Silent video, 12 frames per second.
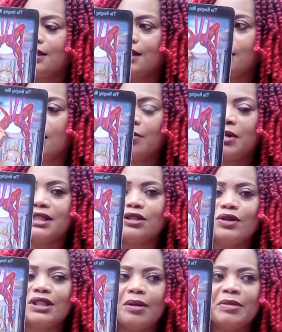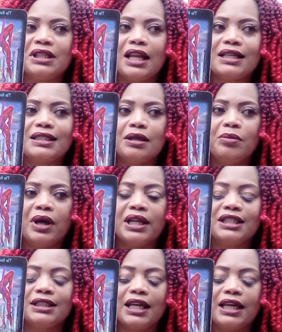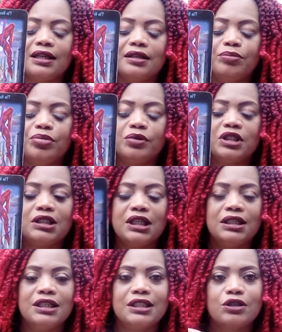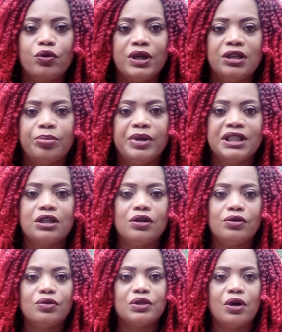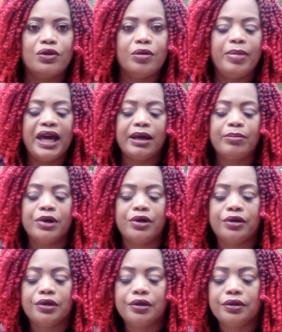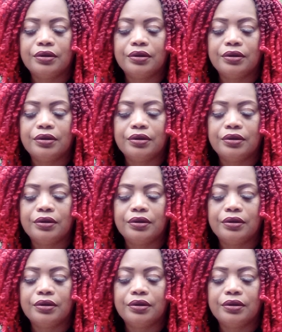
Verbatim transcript: keep coming out. So it's almost like somebody's taking, sitting this Queen of Pentacles on the back burner.